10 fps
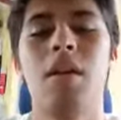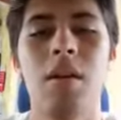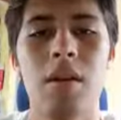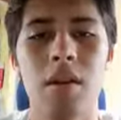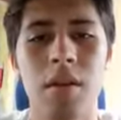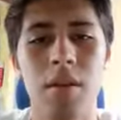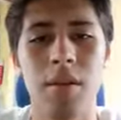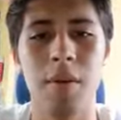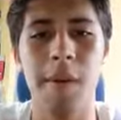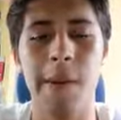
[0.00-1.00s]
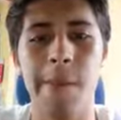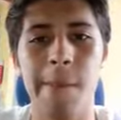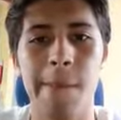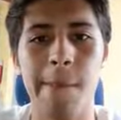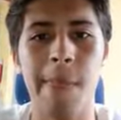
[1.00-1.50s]
and
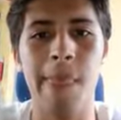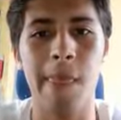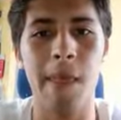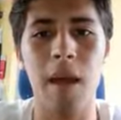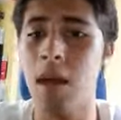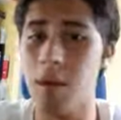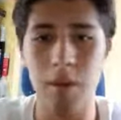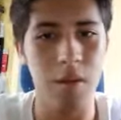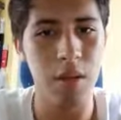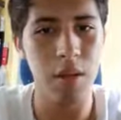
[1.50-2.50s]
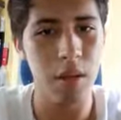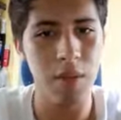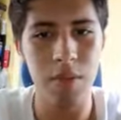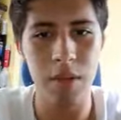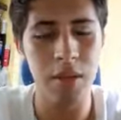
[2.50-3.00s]
about
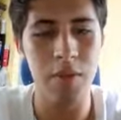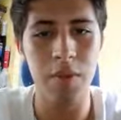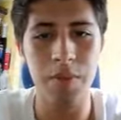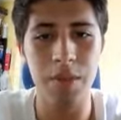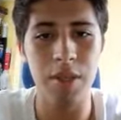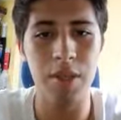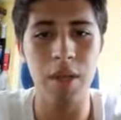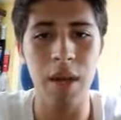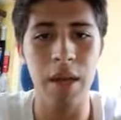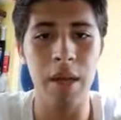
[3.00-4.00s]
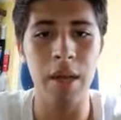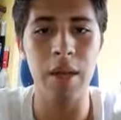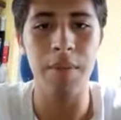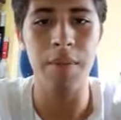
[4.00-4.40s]
every information I got.